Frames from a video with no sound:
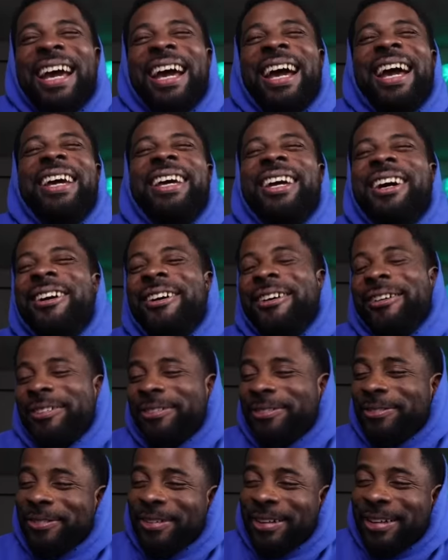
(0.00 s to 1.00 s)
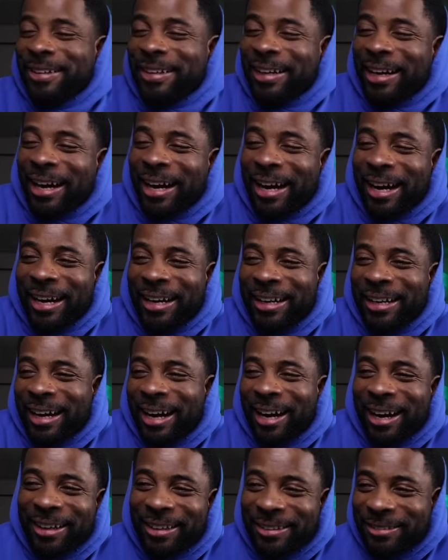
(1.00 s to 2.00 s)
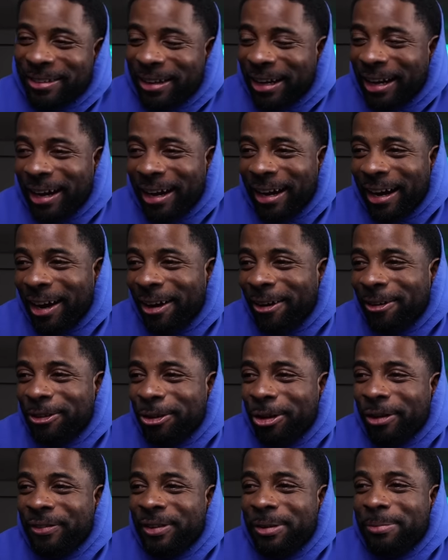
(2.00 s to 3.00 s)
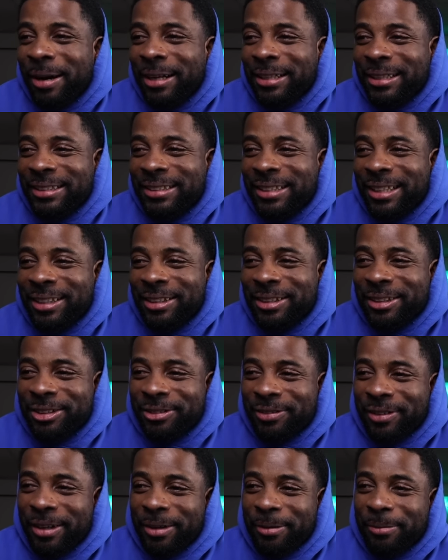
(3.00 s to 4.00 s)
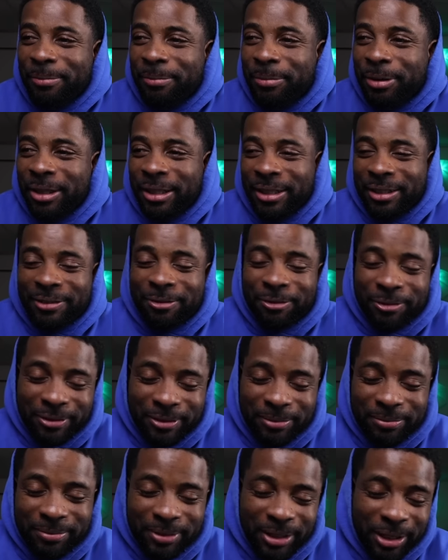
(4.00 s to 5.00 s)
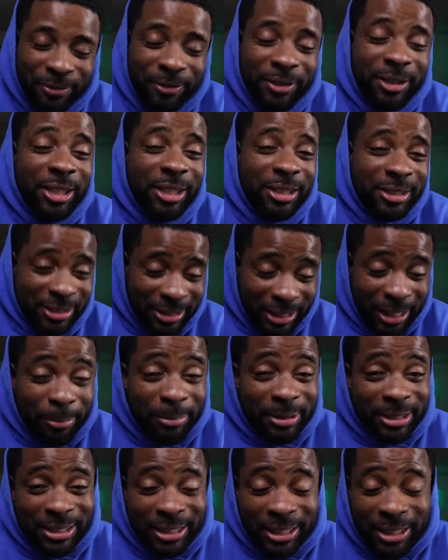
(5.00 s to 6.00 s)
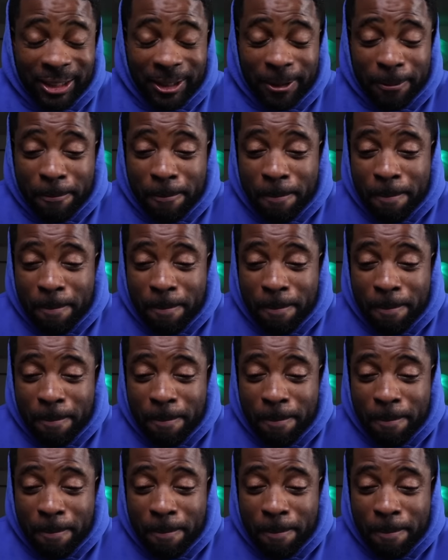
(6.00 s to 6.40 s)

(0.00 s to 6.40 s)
Hey, yo. I don't know if he about to say this, right? But if he doesn't, I'm going to say it.